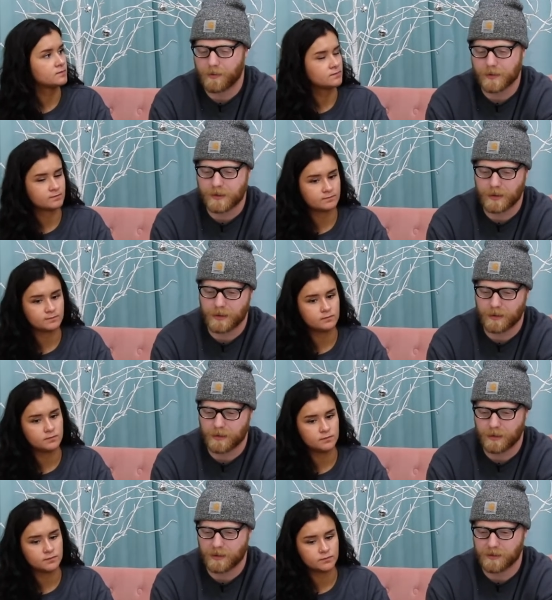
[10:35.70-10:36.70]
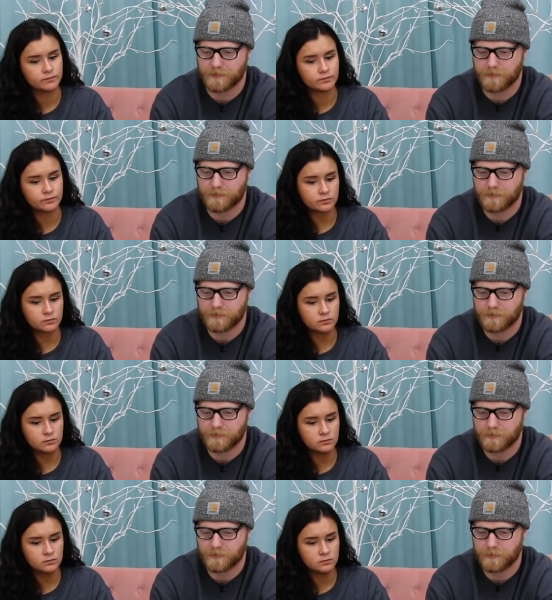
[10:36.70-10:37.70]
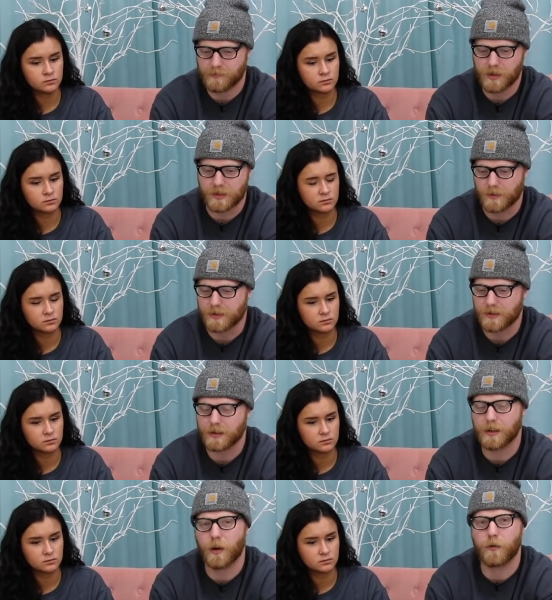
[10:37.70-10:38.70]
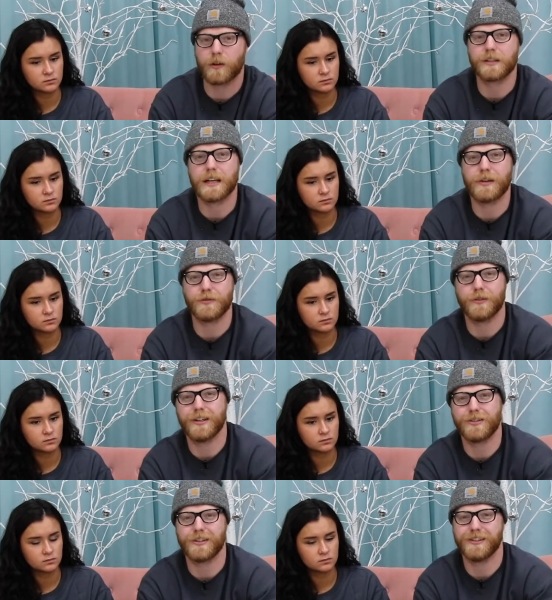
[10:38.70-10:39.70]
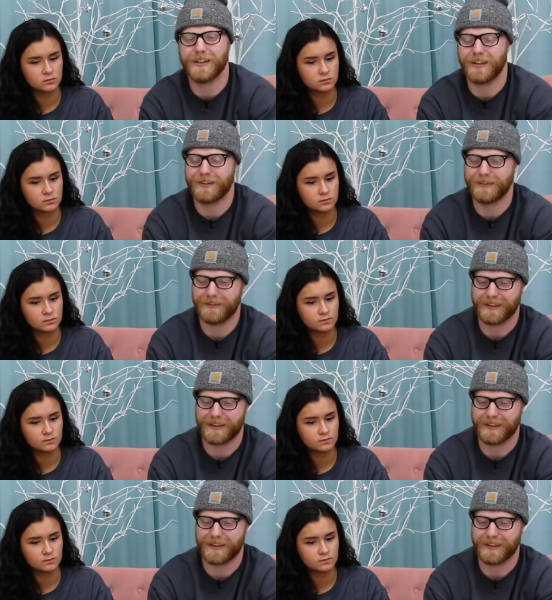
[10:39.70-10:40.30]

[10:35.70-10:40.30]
Speaker 1: obviously um this was an over exaggeration of